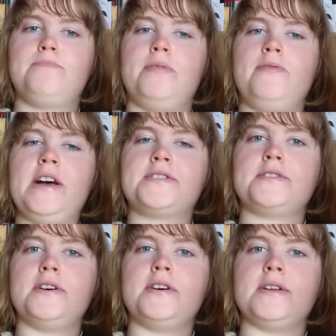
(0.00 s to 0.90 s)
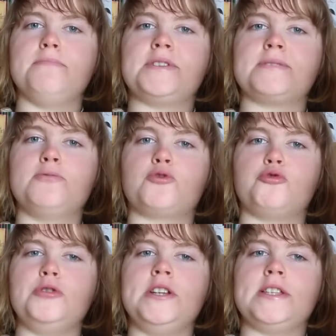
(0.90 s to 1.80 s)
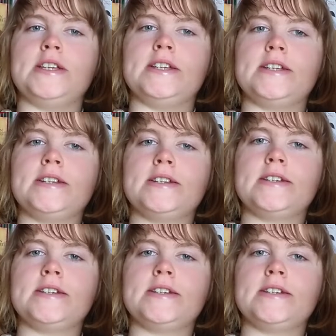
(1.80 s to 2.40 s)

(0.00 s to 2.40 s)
Professor and Mrs. McCready.